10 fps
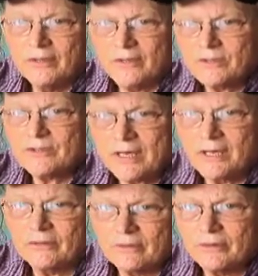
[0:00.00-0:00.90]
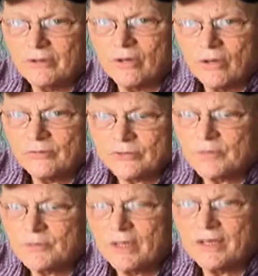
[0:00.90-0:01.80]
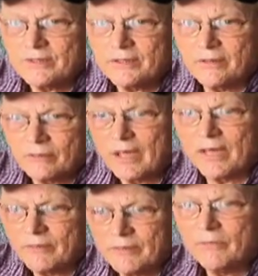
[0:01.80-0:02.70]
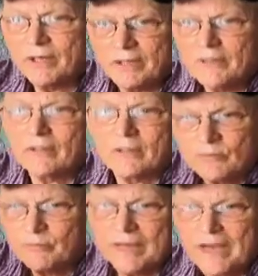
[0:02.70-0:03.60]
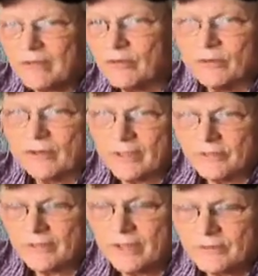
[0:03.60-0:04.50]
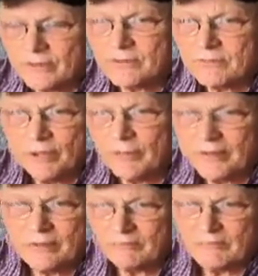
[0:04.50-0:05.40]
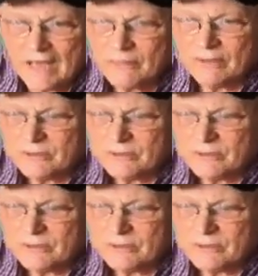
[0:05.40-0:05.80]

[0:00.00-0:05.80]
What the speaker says: This is how, subsidizing or having money that comes back or whatever, not just public housing